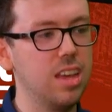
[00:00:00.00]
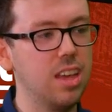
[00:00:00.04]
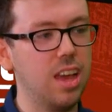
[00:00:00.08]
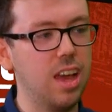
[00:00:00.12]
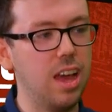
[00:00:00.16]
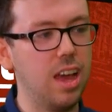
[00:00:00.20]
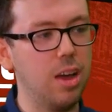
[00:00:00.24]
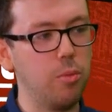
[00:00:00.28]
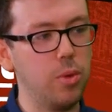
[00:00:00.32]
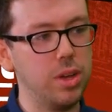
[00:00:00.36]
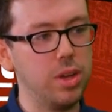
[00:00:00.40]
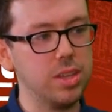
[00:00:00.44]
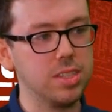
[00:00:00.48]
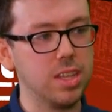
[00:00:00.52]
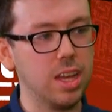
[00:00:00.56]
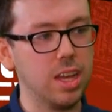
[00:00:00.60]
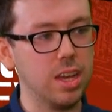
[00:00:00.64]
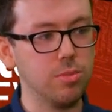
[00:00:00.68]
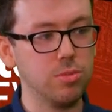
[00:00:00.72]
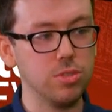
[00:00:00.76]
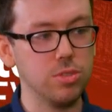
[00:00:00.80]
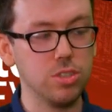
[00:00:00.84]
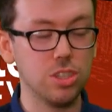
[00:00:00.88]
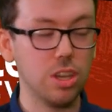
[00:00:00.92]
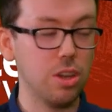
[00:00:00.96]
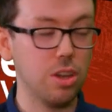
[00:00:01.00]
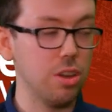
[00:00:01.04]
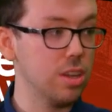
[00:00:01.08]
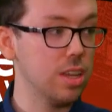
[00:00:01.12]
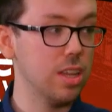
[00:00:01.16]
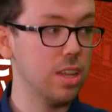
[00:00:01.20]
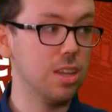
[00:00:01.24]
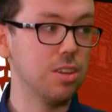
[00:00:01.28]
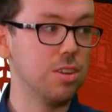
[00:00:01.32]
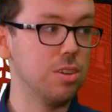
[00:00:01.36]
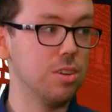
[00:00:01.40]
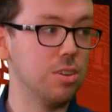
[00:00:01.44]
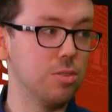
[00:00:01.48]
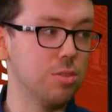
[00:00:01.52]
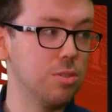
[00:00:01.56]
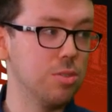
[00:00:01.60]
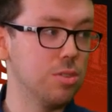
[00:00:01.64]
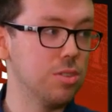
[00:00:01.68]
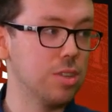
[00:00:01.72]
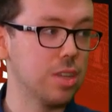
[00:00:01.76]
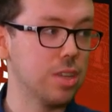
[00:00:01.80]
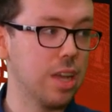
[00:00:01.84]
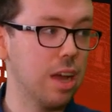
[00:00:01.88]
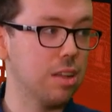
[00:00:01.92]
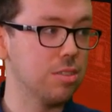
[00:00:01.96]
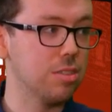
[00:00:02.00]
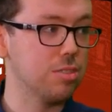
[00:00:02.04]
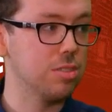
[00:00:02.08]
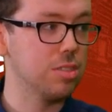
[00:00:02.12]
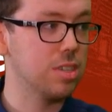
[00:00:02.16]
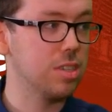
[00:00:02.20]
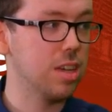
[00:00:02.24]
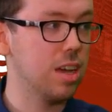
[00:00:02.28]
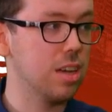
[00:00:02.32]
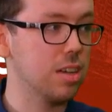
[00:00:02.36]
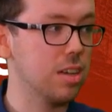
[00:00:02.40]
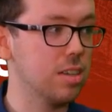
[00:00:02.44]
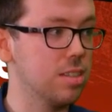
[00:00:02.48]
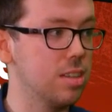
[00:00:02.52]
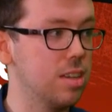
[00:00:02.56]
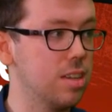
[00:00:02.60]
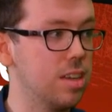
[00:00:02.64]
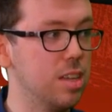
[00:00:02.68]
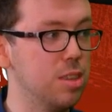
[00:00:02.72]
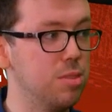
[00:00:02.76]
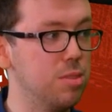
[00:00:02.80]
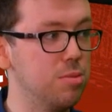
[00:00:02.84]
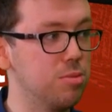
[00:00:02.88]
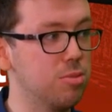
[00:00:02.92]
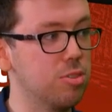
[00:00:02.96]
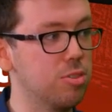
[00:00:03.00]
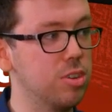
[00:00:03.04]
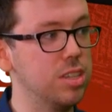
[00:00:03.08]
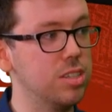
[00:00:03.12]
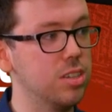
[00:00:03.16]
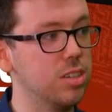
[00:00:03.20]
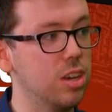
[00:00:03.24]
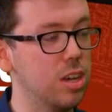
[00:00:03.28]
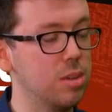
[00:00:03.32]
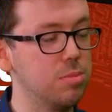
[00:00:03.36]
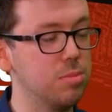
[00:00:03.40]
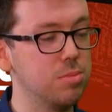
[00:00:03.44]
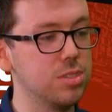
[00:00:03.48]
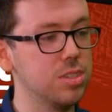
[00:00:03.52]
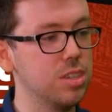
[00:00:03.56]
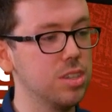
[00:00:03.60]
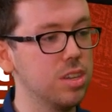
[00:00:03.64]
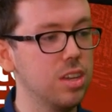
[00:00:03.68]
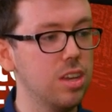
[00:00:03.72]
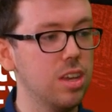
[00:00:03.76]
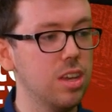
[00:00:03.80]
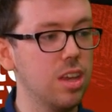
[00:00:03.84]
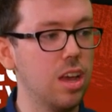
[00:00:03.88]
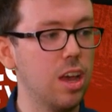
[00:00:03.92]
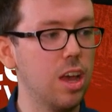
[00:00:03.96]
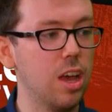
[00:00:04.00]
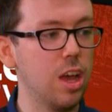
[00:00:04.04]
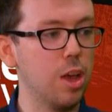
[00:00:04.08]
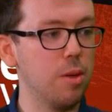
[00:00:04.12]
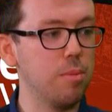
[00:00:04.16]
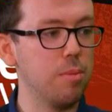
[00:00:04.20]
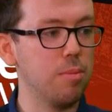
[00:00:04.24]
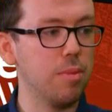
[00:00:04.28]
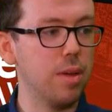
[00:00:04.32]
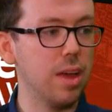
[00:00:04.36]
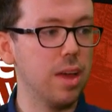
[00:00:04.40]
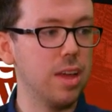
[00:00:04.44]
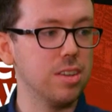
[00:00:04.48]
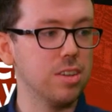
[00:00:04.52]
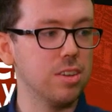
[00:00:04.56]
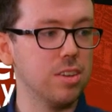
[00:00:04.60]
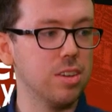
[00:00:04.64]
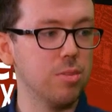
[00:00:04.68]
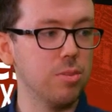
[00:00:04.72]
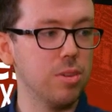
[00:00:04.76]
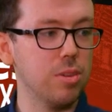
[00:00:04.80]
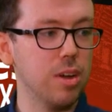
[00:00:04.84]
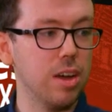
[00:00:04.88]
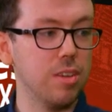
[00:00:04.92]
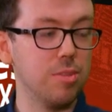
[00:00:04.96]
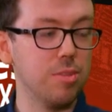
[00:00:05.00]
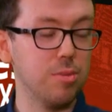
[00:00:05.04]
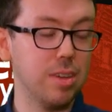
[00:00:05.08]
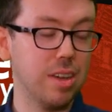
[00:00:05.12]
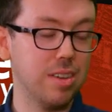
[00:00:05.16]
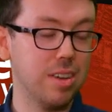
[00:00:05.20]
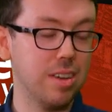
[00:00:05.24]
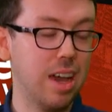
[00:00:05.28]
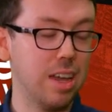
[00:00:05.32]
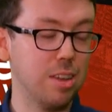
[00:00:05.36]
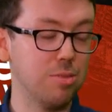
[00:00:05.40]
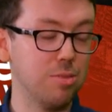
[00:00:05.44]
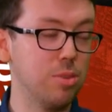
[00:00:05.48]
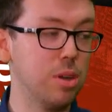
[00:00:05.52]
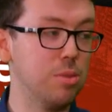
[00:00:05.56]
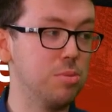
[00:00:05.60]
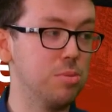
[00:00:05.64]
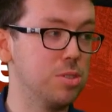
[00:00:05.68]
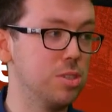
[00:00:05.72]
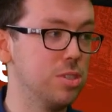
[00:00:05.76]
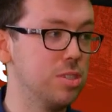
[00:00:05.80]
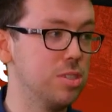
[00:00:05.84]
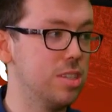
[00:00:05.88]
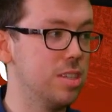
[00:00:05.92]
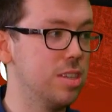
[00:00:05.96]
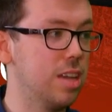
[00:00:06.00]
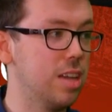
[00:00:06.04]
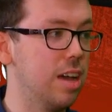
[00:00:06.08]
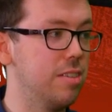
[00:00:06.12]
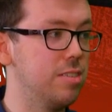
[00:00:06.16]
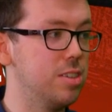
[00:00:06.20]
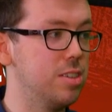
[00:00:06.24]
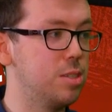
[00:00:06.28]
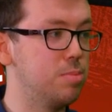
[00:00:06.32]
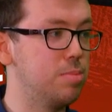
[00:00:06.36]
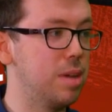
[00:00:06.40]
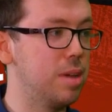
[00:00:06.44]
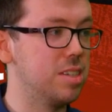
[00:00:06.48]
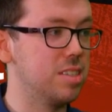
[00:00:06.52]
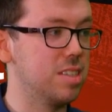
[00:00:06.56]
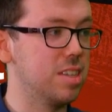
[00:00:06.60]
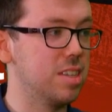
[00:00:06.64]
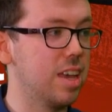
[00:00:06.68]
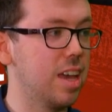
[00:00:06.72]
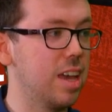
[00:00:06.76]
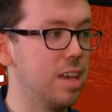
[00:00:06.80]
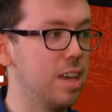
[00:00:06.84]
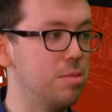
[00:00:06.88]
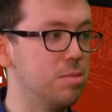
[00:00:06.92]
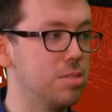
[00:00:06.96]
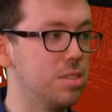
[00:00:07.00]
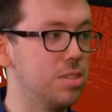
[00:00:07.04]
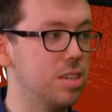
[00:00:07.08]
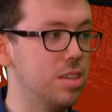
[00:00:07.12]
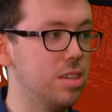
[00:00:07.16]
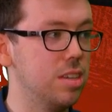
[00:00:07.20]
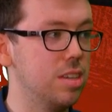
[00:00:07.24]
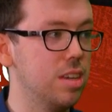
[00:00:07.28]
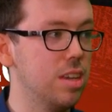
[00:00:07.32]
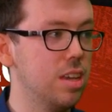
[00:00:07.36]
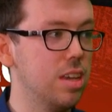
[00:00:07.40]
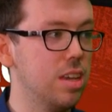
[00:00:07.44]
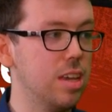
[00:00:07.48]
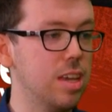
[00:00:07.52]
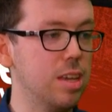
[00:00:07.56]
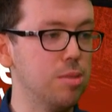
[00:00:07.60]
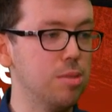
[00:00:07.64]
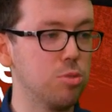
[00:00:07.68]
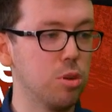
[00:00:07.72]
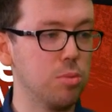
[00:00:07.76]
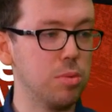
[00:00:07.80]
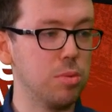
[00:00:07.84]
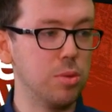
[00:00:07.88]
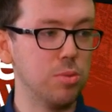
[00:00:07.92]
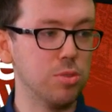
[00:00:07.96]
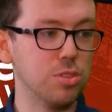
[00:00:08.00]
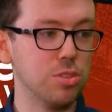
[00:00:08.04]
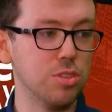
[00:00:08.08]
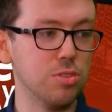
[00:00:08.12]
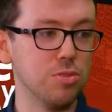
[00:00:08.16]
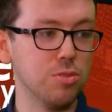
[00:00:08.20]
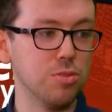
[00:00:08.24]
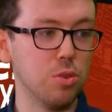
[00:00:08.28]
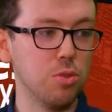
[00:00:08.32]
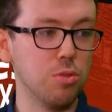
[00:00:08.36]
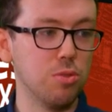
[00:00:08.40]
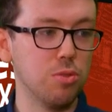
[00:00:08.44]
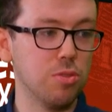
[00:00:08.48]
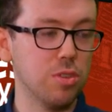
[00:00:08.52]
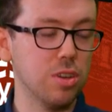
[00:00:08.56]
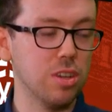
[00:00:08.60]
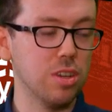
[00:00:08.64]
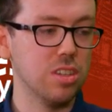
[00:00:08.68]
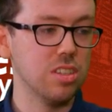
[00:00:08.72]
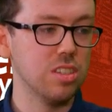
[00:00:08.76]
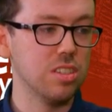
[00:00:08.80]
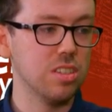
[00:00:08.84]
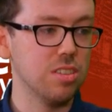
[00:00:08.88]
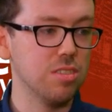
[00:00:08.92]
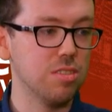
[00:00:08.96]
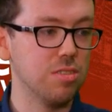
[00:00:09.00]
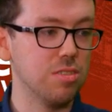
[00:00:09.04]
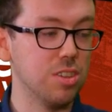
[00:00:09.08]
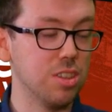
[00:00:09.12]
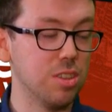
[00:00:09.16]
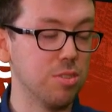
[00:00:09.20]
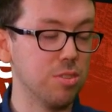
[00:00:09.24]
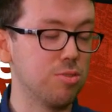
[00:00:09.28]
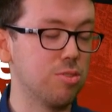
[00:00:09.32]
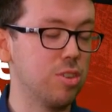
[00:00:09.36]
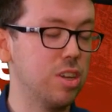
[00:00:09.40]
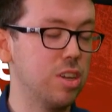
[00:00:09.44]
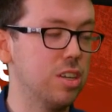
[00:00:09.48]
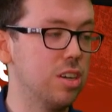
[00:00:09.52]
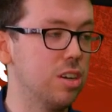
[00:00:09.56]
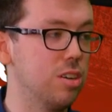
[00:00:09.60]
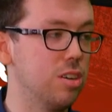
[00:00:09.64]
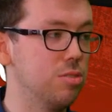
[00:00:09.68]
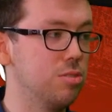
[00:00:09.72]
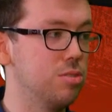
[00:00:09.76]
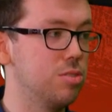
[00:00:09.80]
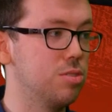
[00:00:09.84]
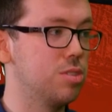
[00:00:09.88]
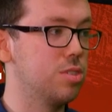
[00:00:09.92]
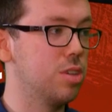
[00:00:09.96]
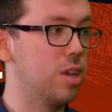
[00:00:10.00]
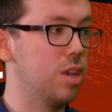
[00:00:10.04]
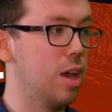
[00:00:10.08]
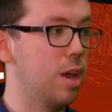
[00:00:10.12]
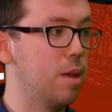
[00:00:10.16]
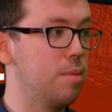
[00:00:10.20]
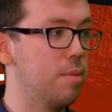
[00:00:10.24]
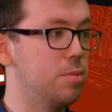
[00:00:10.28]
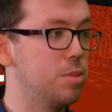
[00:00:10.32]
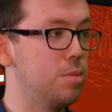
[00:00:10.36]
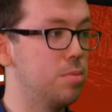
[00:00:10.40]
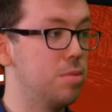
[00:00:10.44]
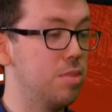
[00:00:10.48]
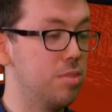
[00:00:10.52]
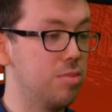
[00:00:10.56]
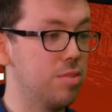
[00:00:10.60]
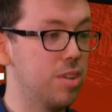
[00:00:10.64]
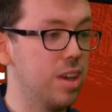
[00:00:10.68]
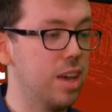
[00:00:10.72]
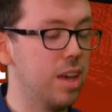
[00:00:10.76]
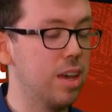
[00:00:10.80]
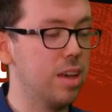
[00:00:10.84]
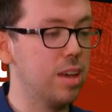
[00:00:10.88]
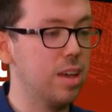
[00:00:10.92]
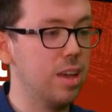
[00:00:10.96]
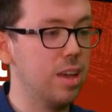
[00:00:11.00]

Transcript: And West Ham was so clinical on the counter-attack, and they hit them 3 times. And I think Adam Webster didn't have his best of games, and he probably was at fault for the 3 goals, to be fair.